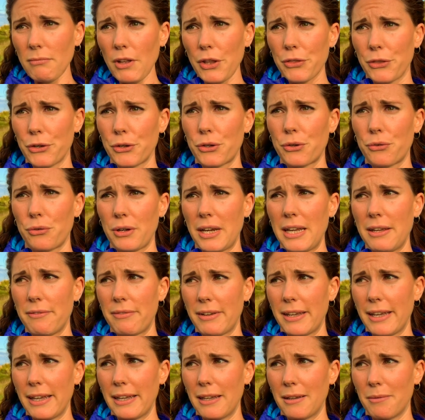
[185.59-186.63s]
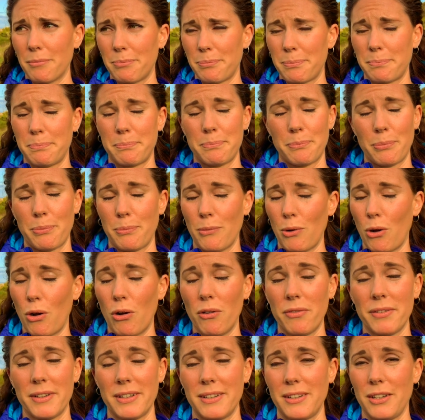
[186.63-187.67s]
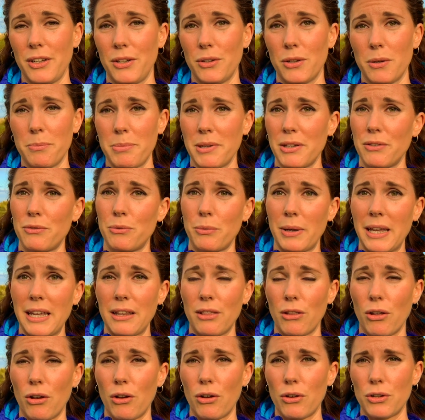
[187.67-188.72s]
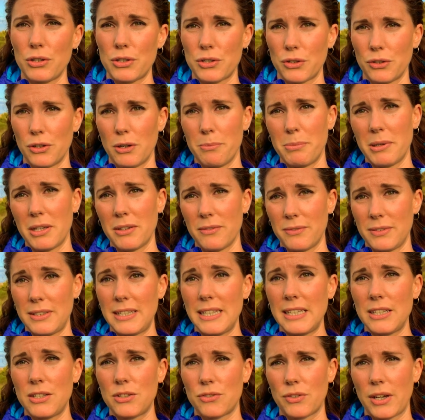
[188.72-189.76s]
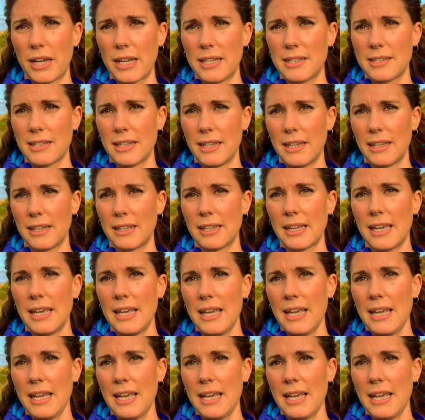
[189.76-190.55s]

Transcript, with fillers: they're craving often you know a bit of weight loss or a bit of de-stressing